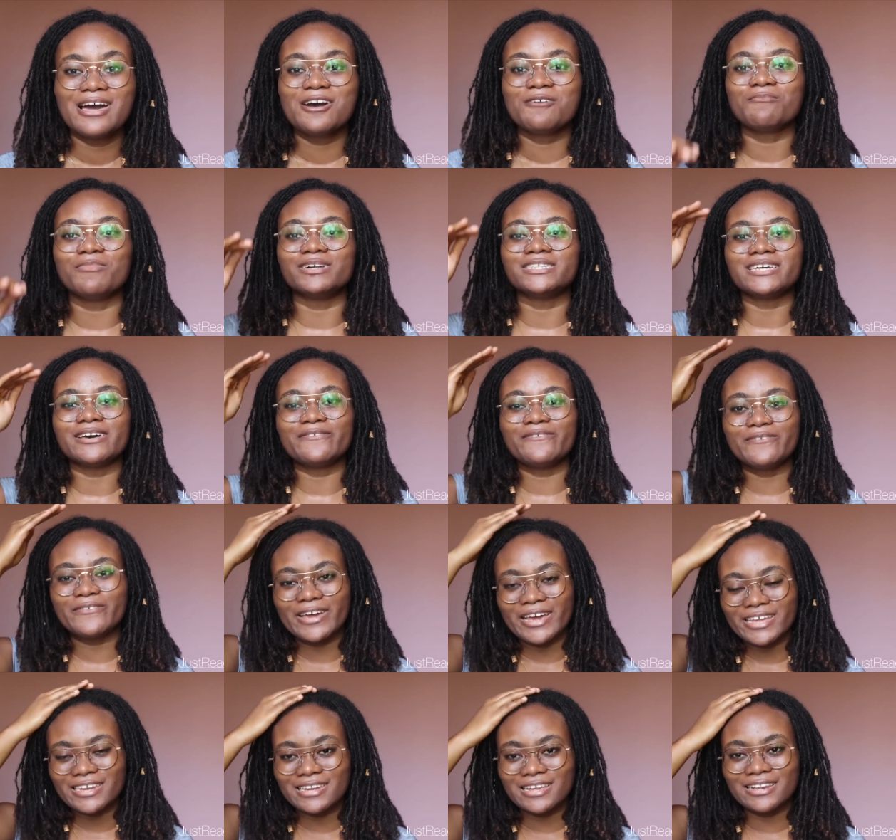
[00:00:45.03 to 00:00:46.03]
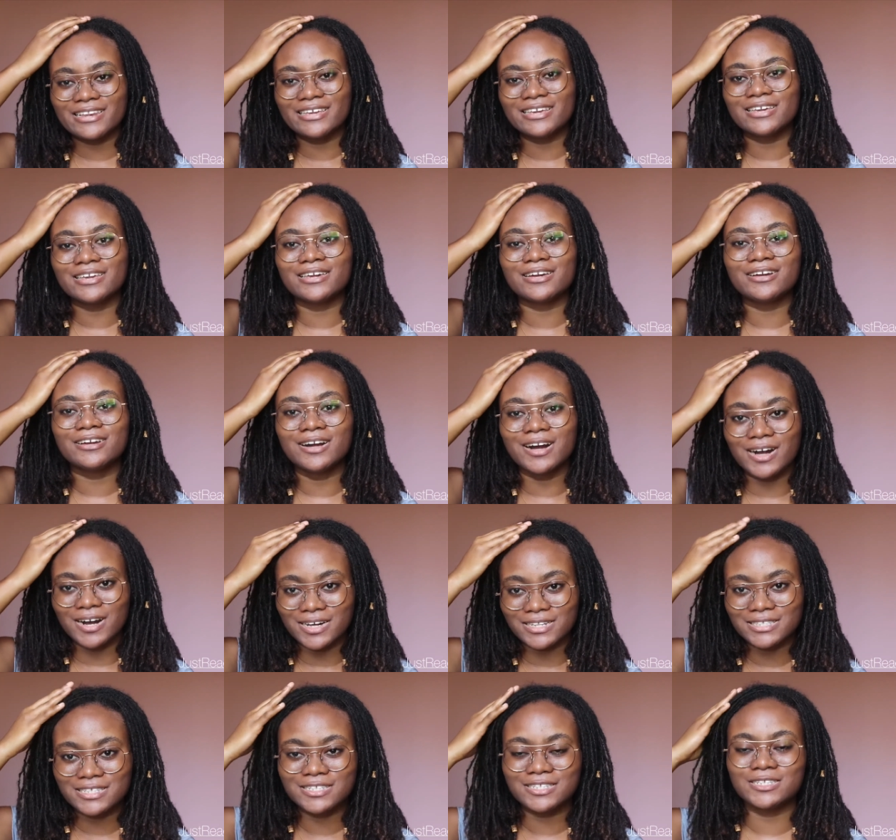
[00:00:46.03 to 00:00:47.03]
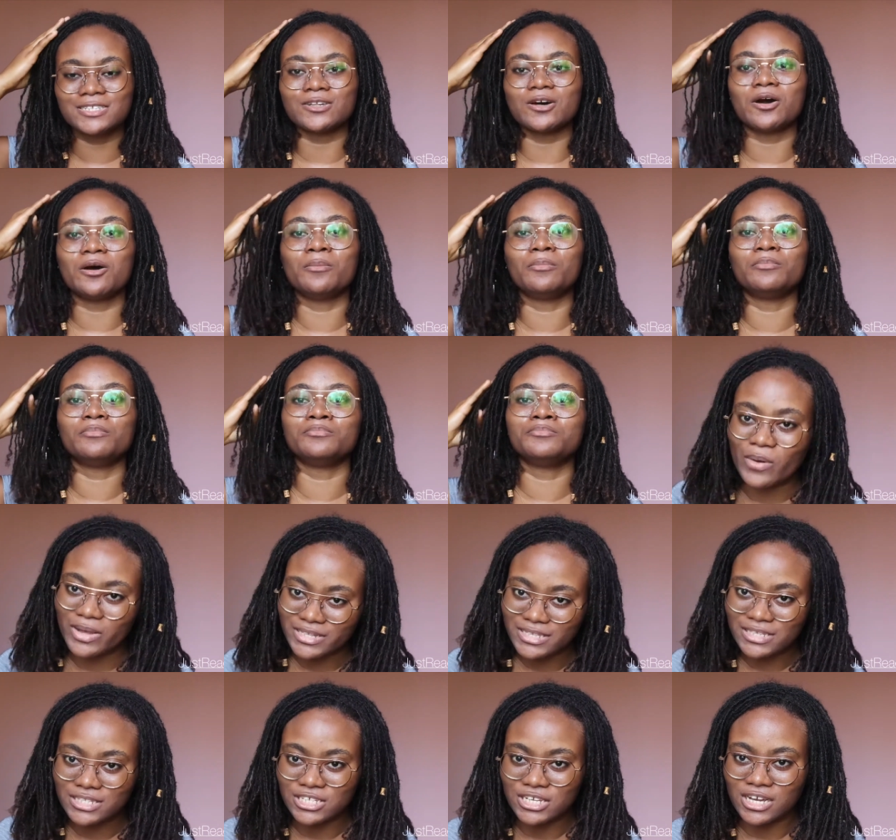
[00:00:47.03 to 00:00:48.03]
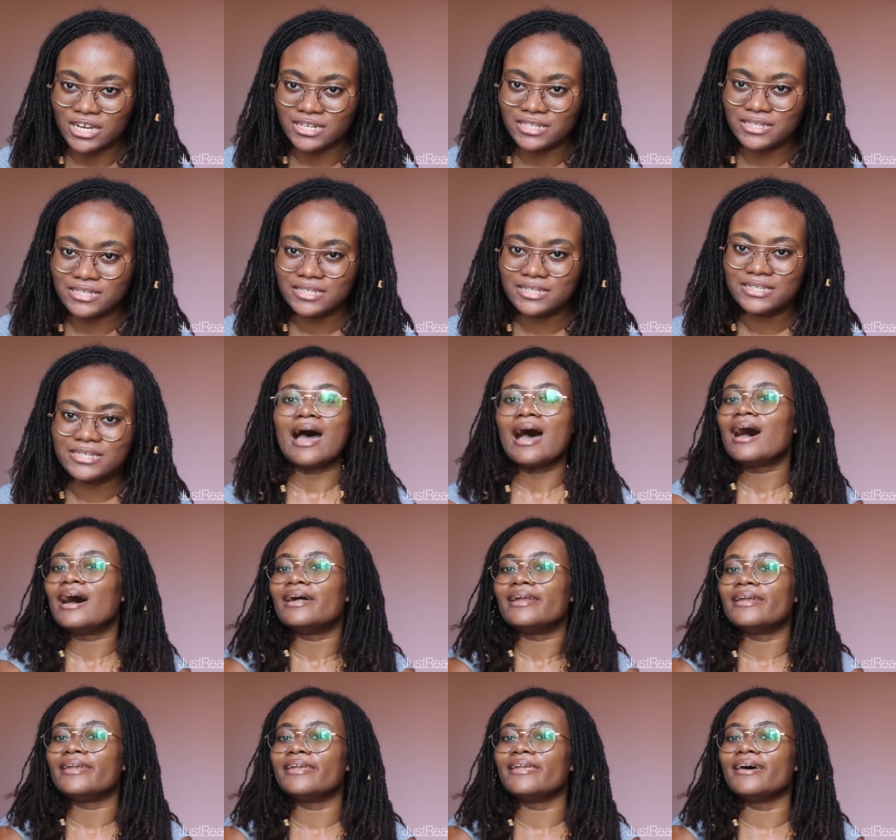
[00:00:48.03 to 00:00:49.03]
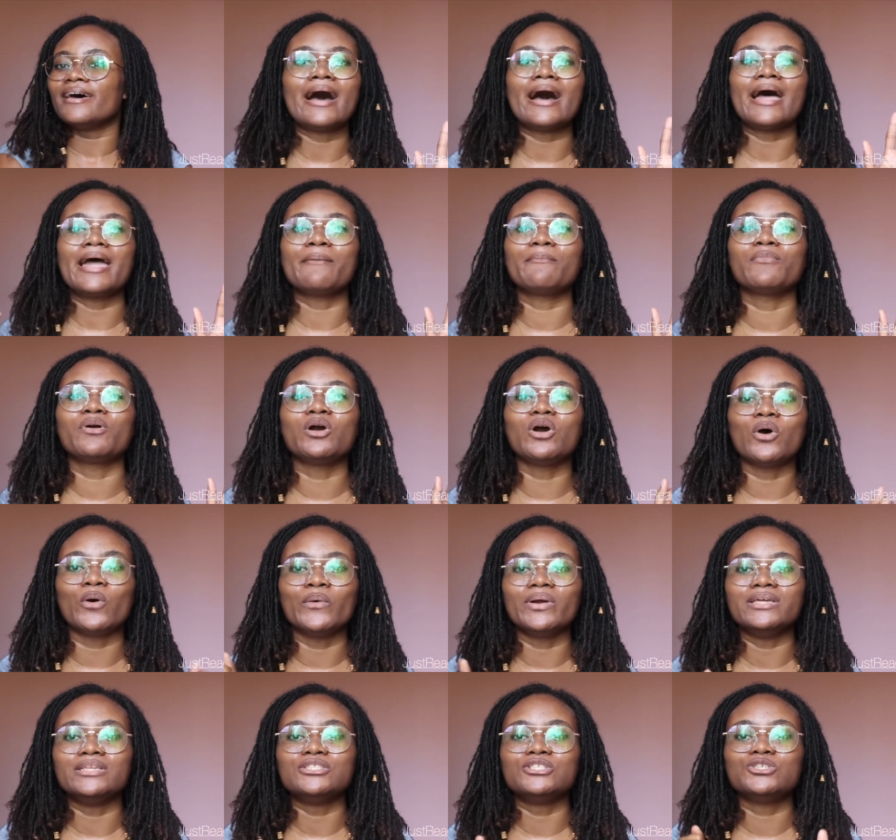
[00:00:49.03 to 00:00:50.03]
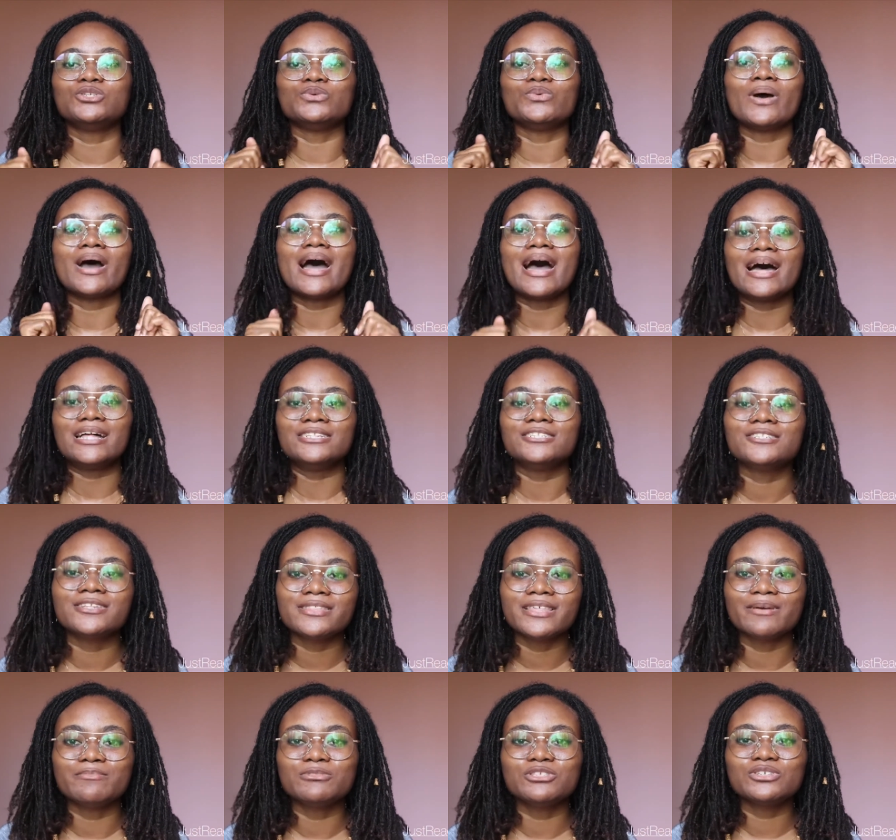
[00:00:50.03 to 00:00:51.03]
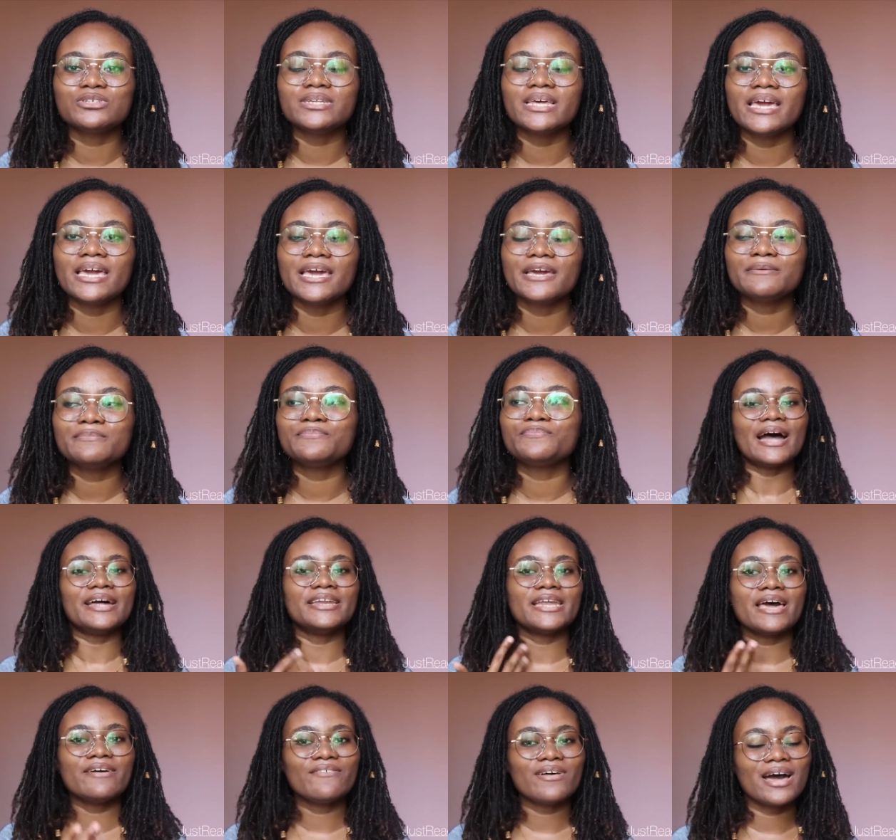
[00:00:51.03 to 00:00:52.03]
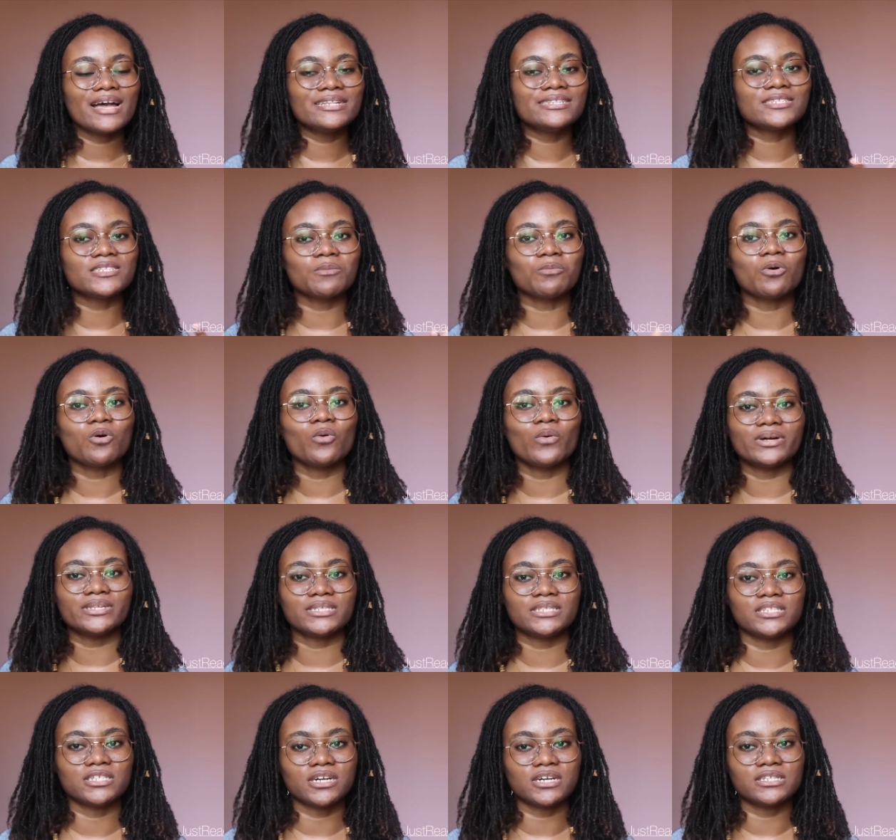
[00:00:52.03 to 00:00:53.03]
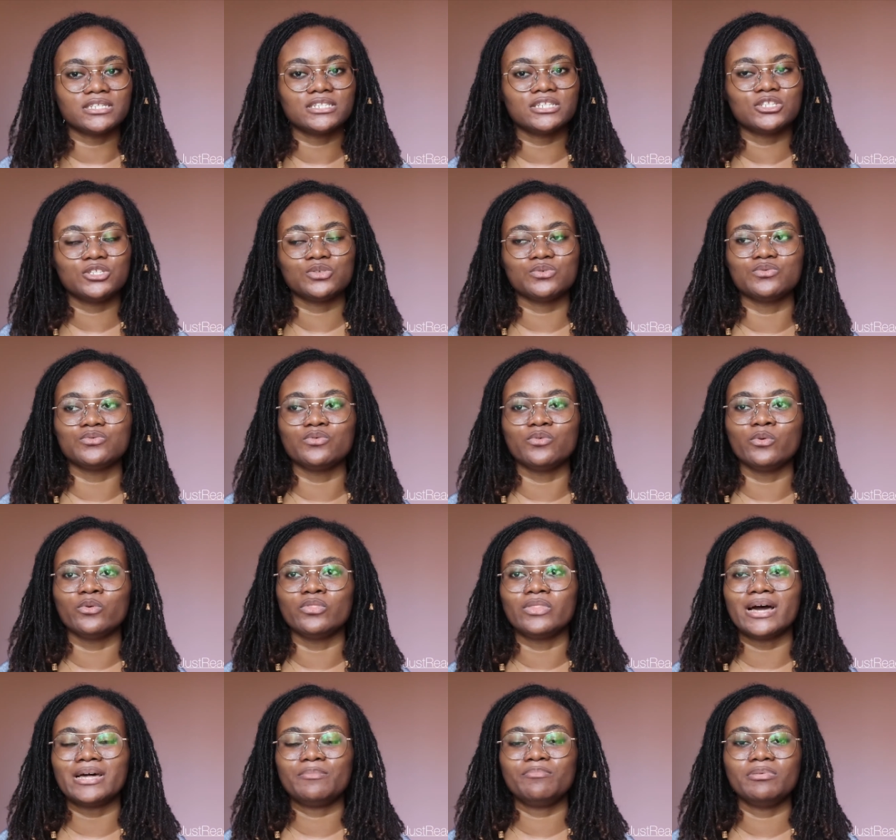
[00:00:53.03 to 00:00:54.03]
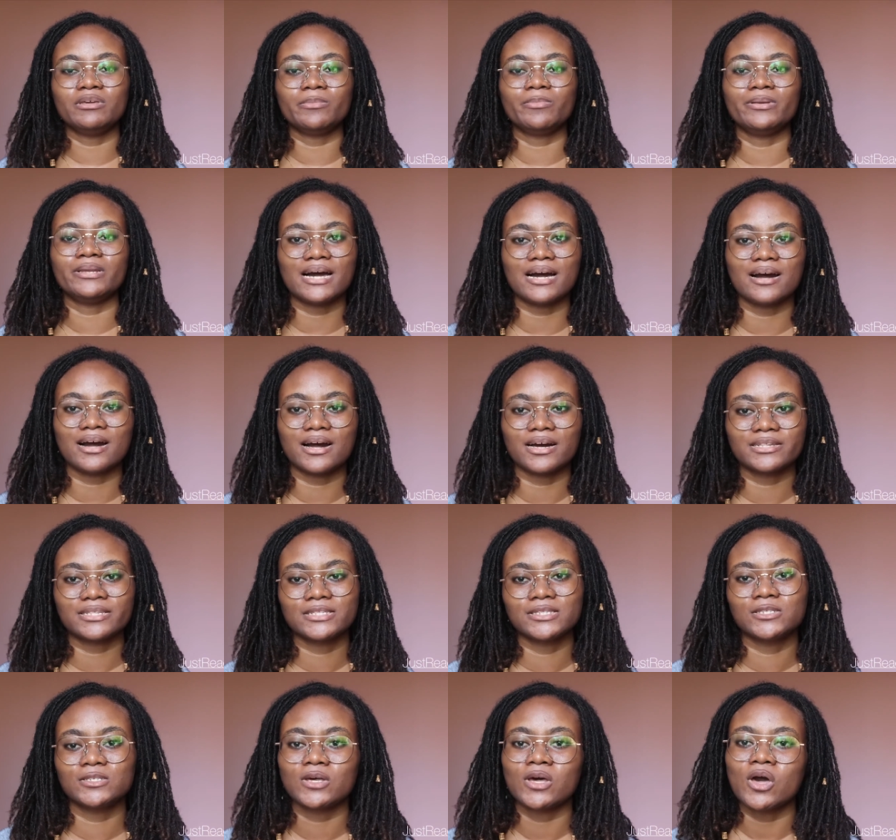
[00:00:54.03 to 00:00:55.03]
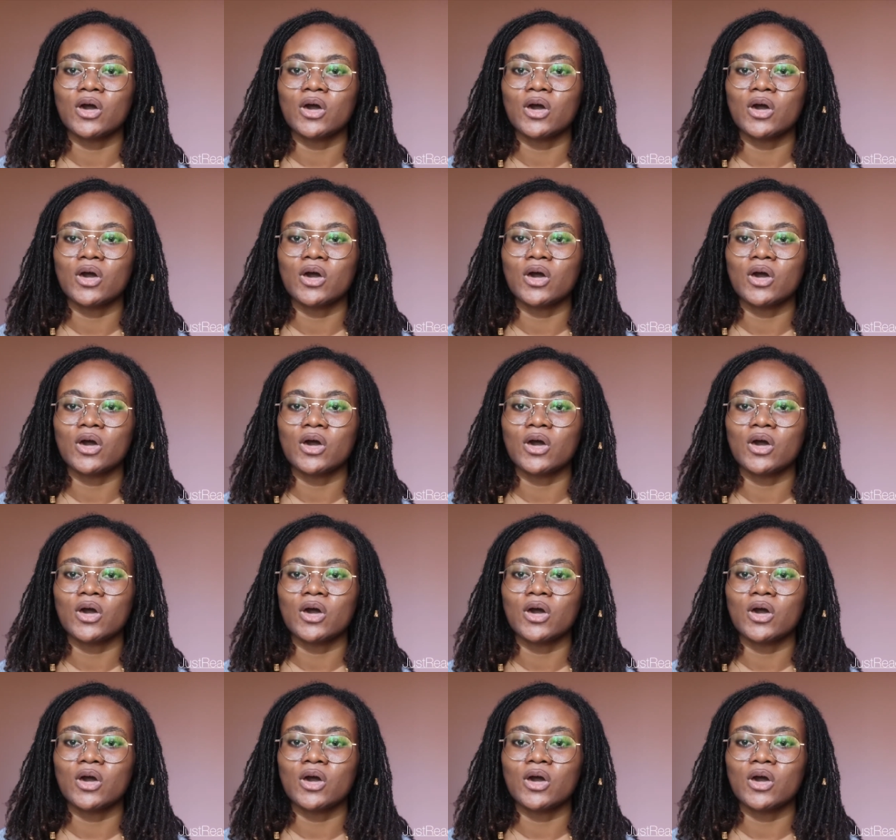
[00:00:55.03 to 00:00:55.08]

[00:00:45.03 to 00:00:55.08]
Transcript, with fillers: but I finally got some questions and I'm going to answer them today. And I've had some questions too that people asked